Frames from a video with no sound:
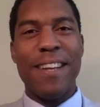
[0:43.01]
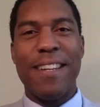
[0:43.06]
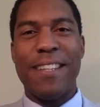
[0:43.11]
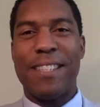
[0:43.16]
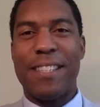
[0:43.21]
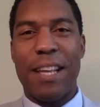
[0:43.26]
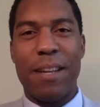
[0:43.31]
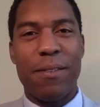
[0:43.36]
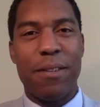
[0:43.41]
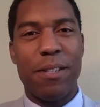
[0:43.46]

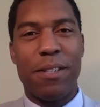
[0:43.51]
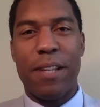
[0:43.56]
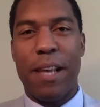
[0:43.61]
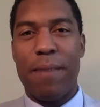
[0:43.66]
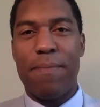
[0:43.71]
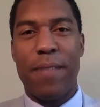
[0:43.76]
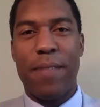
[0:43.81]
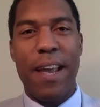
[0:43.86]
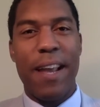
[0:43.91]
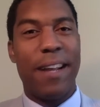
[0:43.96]

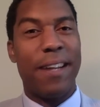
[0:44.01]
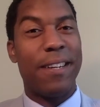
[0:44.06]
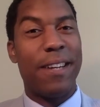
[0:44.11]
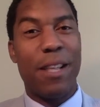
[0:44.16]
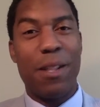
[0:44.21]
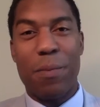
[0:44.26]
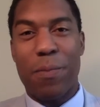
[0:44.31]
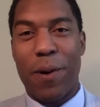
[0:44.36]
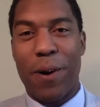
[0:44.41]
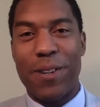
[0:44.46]
same thing.
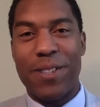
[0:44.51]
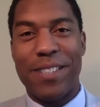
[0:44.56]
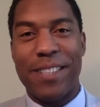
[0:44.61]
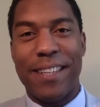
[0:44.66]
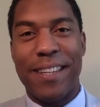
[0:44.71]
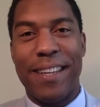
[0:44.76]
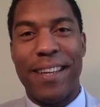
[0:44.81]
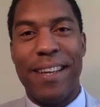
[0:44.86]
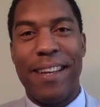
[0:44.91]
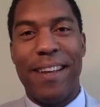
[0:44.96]
Another
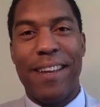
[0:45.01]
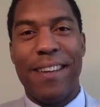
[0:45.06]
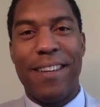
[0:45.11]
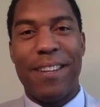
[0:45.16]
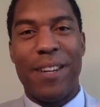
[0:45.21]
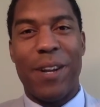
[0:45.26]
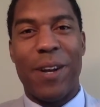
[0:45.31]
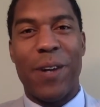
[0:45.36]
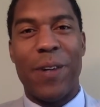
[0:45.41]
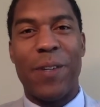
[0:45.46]
person,
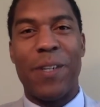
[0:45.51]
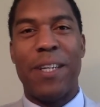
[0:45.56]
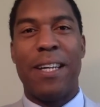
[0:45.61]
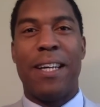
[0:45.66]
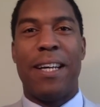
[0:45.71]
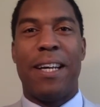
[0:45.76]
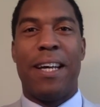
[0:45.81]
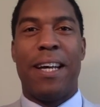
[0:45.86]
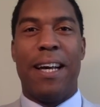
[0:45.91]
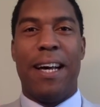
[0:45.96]
you
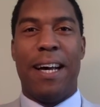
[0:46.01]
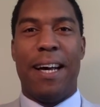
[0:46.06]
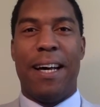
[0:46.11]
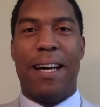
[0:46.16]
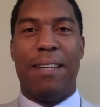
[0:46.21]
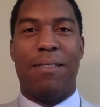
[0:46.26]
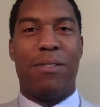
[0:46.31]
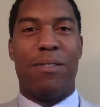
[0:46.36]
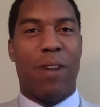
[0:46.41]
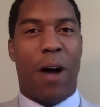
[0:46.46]

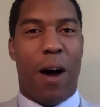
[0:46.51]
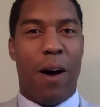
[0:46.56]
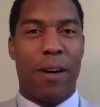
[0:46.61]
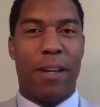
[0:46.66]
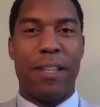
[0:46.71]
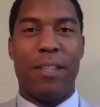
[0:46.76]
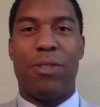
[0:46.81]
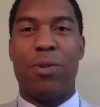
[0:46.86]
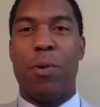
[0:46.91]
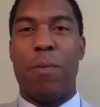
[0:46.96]
know,
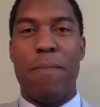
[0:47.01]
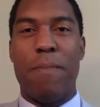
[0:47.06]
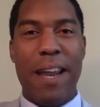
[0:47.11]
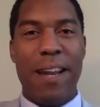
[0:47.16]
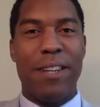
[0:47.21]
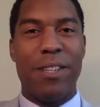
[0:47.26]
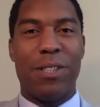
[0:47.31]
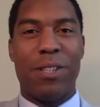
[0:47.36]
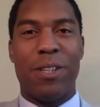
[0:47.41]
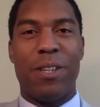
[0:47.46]
talking to a
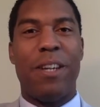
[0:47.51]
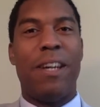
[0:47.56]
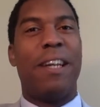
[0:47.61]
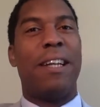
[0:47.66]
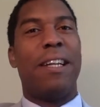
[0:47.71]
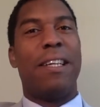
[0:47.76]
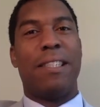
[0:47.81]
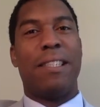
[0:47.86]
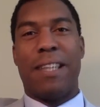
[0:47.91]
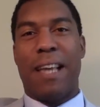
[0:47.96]
manager,
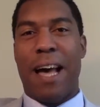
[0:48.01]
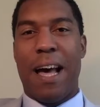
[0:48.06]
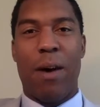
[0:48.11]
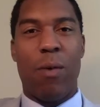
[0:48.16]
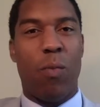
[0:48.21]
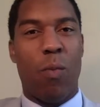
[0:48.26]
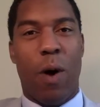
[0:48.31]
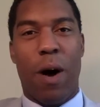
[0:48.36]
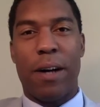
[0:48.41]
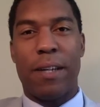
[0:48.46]
and this guy
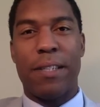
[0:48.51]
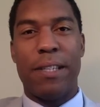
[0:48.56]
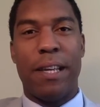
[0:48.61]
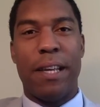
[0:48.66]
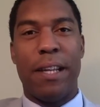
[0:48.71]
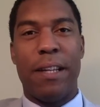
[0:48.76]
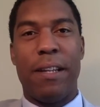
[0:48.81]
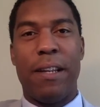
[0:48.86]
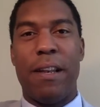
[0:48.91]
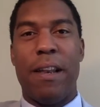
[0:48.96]
walks
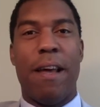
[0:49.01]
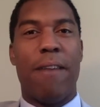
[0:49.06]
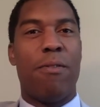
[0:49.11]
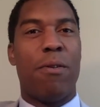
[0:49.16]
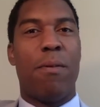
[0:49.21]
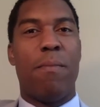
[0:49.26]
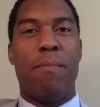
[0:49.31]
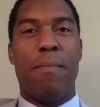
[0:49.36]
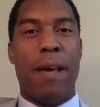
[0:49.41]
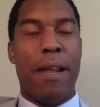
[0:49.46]
in,
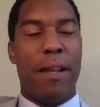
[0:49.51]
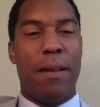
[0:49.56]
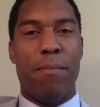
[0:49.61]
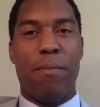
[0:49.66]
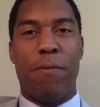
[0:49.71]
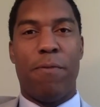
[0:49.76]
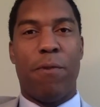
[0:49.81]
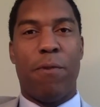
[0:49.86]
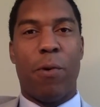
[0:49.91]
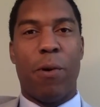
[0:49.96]
never met him
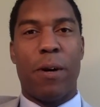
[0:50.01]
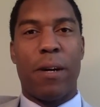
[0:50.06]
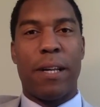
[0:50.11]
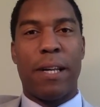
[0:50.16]
before.